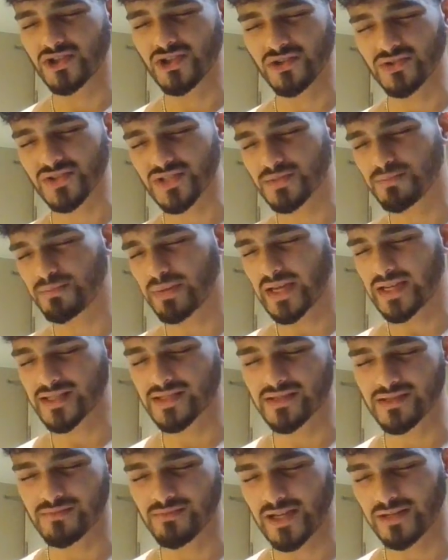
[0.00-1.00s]
You know, the
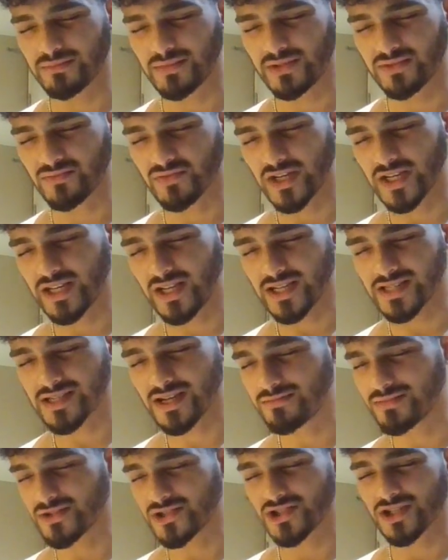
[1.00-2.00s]
space has made me realize
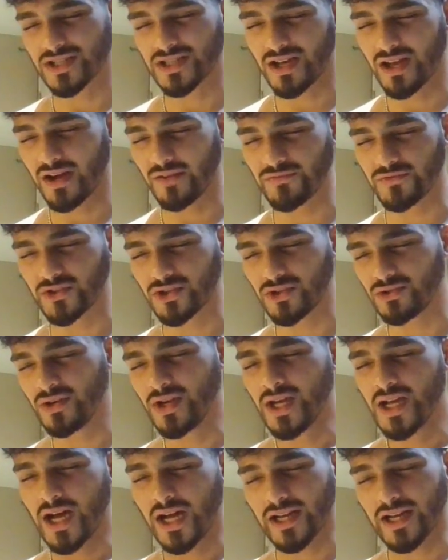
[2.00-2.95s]
how much I love you